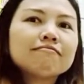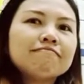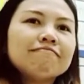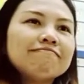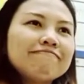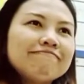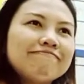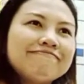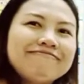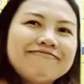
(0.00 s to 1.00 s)

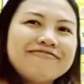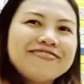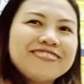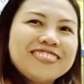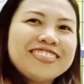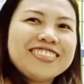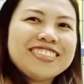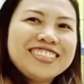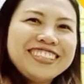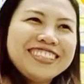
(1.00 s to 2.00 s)

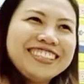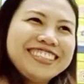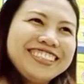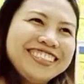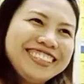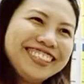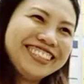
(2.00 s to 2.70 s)
The person shown says nothing.